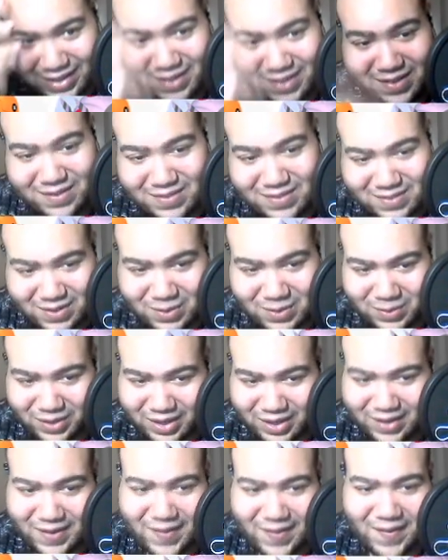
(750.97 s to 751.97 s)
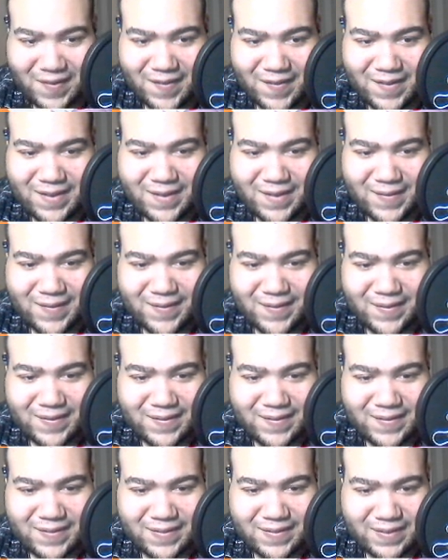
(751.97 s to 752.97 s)
Slowly.
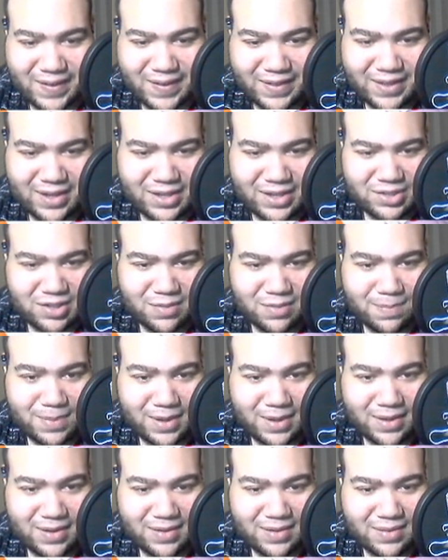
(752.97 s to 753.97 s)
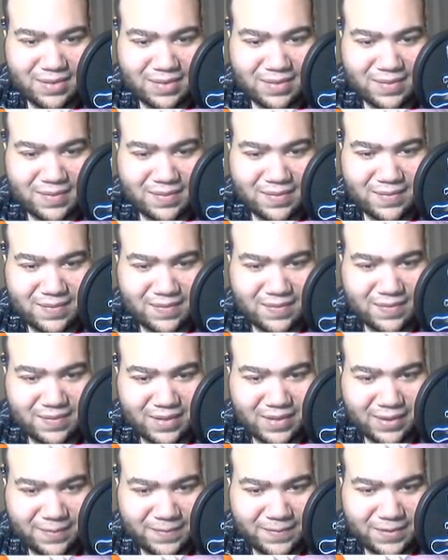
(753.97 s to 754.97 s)
So I think I'll just pick
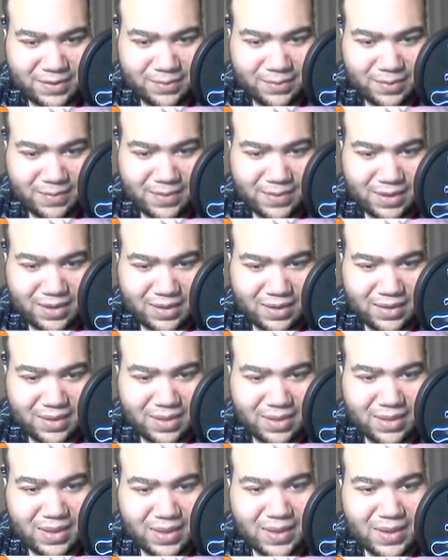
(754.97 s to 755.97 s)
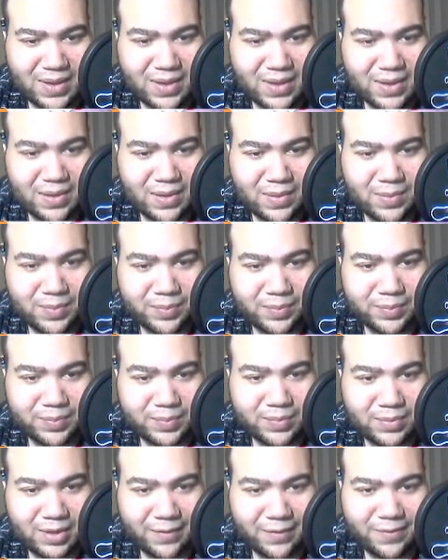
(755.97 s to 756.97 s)
a few of these.
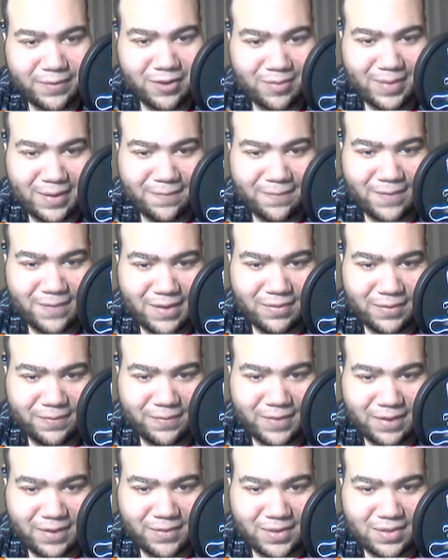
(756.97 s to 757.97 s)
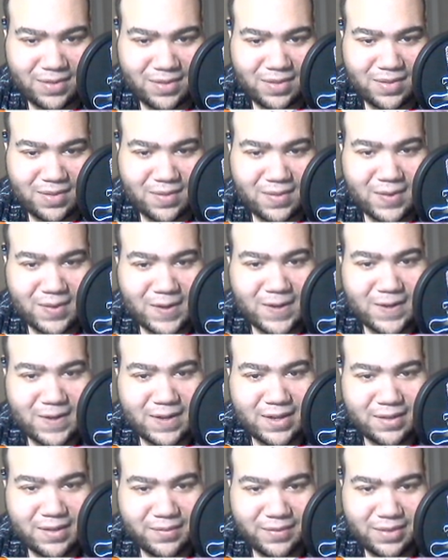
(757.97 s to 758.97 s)
A few of my favorite favorites.
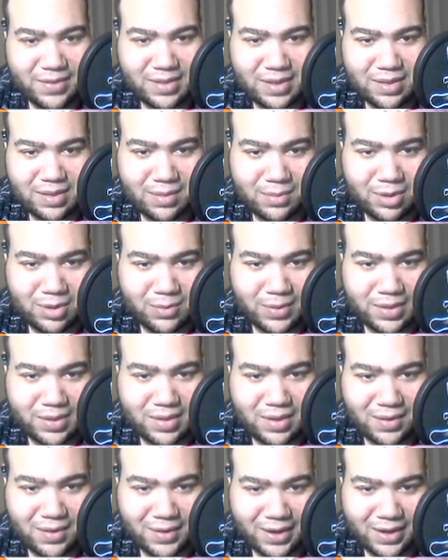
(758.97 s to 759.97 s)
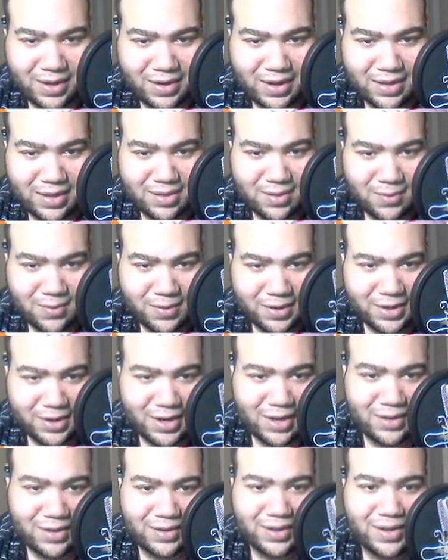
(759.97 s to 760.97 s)
We see some new ones here, like Gliscor and
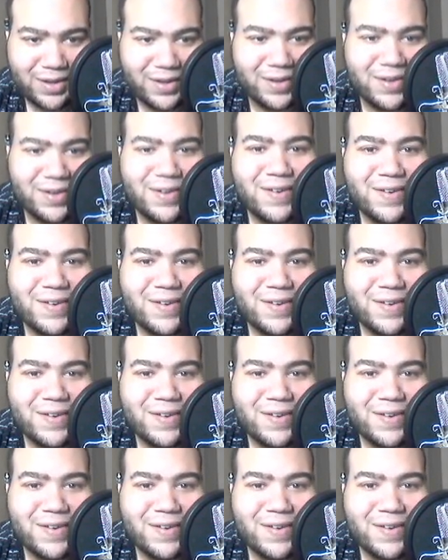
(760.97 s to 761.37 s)
Kecleon.